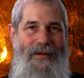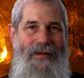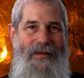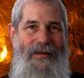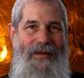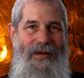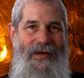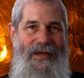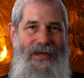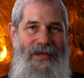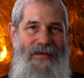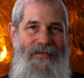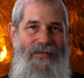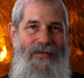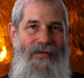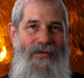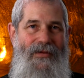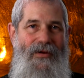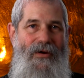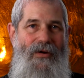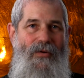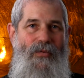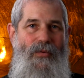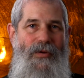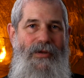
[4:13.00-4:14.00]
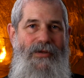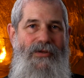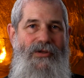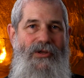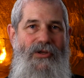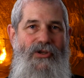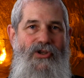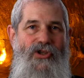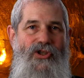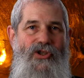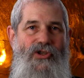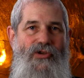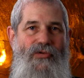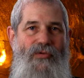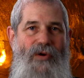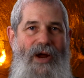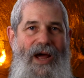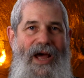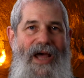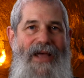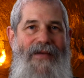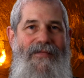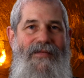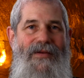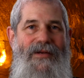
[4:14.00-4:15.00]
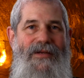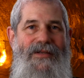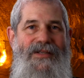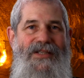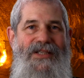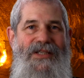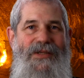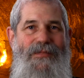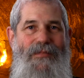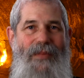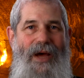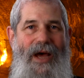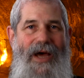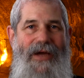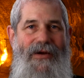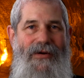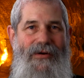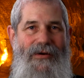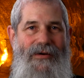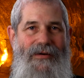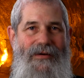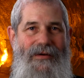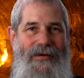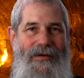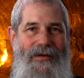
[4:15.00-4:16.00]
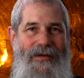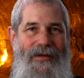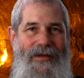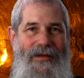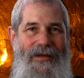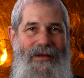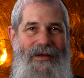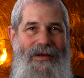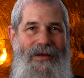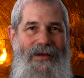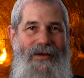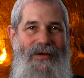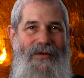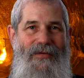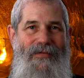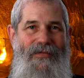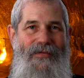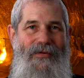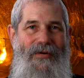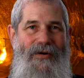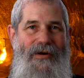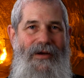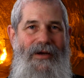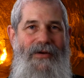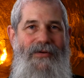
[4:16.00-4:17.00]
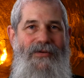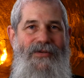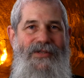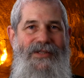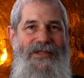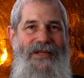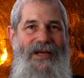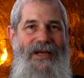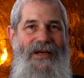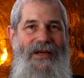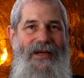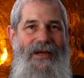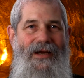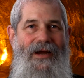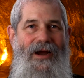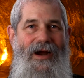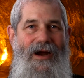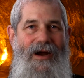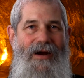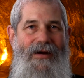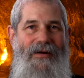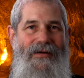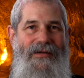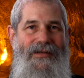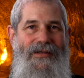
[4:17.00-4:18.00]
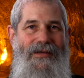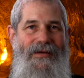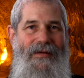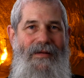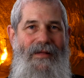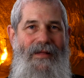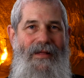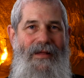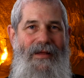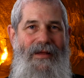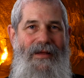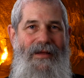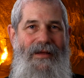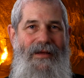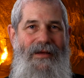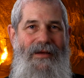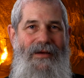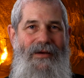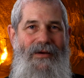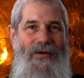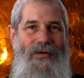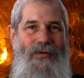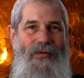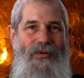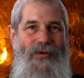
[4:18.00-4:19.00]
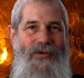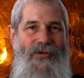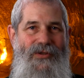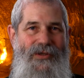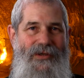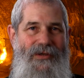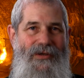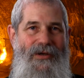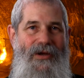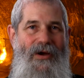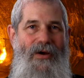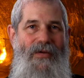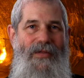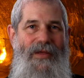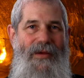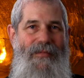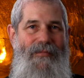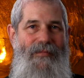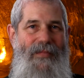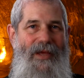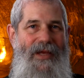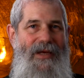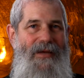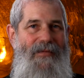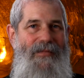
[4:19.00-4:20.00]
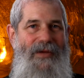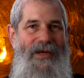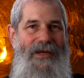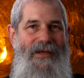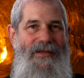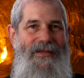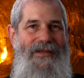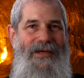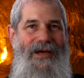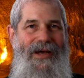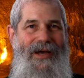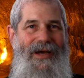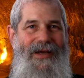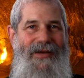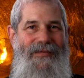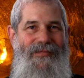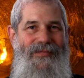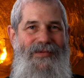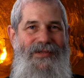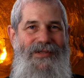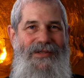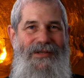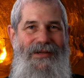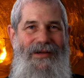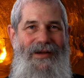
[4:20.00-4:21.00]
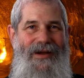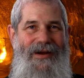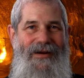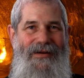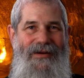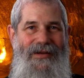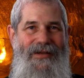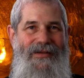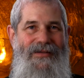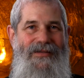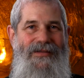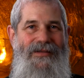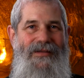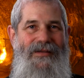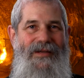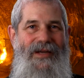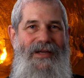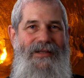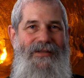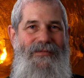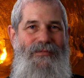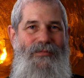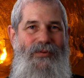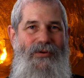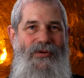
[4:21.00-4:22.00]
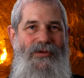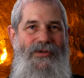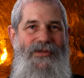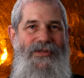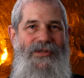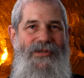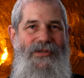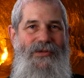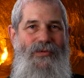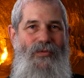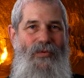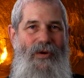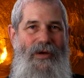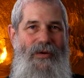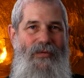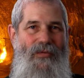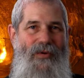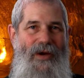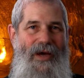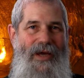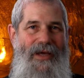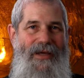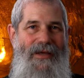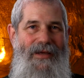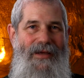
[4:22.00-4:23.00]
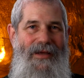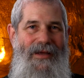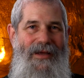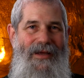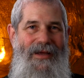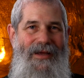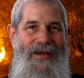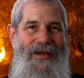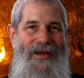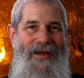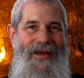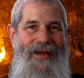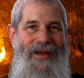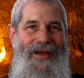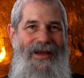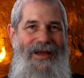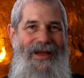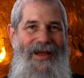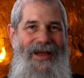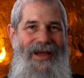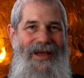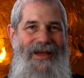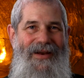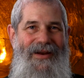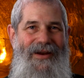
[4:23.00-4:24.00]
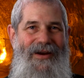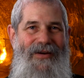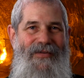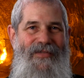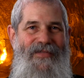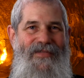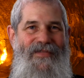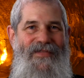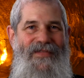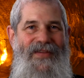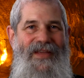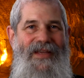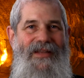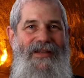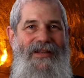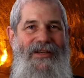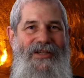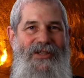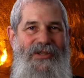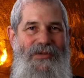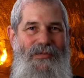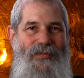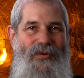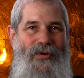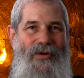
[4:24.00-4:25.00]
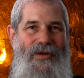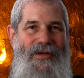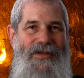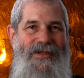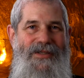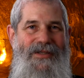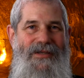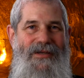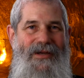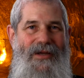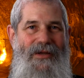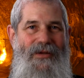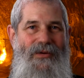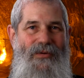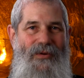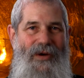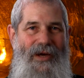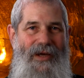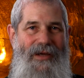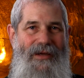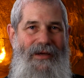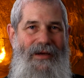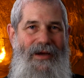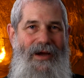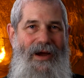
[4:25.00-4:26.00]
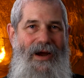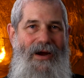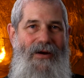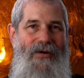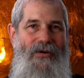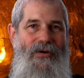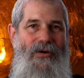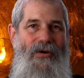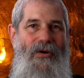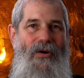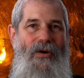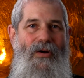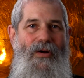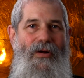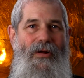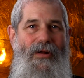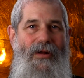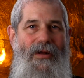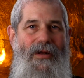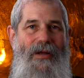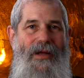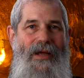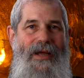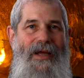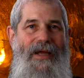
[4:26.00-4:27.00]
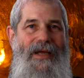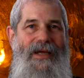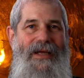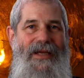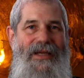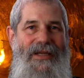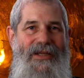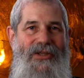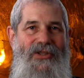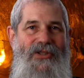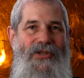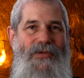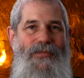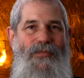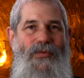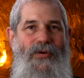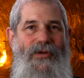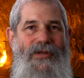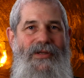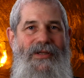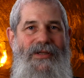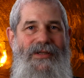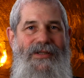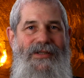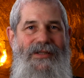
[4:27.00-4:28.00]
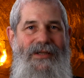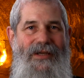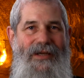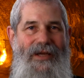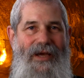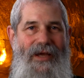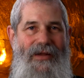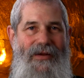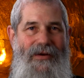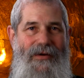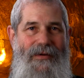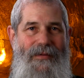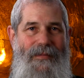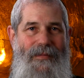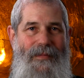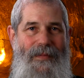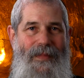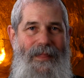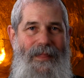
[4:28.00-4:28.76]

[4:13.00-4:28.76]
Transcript: That even though we strive and aspire for an understanding heart, we should know that many, many times our intellect pulls us one way and our feelings pull us another way. Our goal is to put these together.